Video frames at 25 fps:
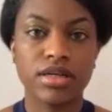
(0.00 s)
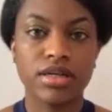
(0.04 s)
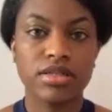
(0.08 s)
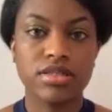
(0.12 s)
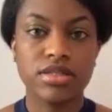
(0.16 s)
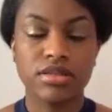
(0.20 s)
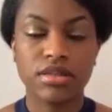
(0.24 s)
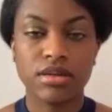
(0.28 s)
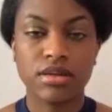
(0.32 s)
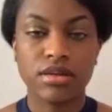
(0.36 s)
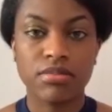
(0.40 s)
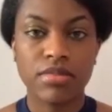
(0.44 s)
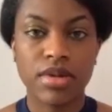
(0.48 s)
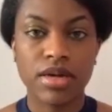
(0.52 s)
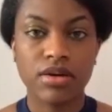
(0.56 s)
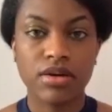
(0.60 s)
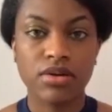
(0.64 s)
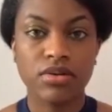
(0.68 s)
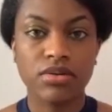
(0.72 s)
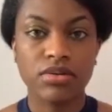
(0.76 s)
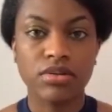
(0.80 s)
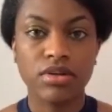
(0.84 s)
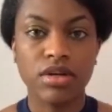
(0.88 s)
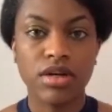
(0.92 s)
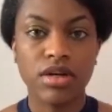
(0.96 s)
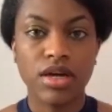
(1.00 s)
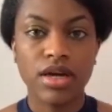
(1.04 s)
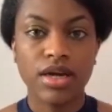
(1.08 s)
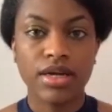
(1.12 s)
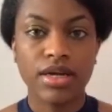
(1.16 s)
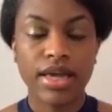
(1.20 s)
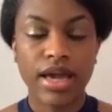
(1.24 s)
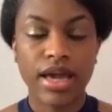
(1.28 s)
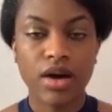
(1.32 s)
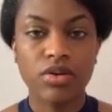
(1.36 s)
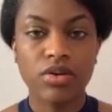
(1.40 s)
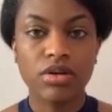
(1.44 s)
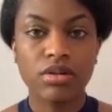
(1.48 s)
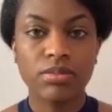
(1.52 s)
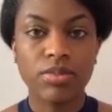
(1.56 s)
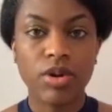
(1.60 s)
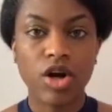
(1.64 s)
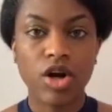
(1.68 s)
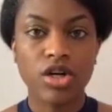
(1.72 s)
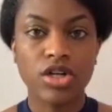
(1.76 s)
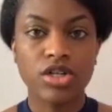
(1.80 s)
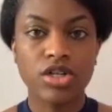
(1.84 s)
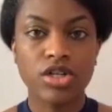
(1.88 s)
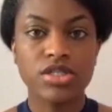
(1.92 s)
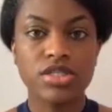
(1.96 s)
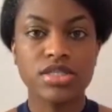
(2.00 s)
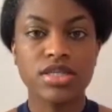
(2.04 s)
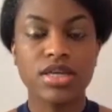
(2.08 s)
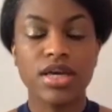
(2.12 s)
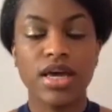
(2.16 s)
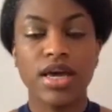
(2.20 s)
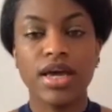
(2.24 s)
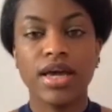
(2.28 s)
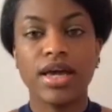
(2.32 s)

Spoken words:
to their male counterparts.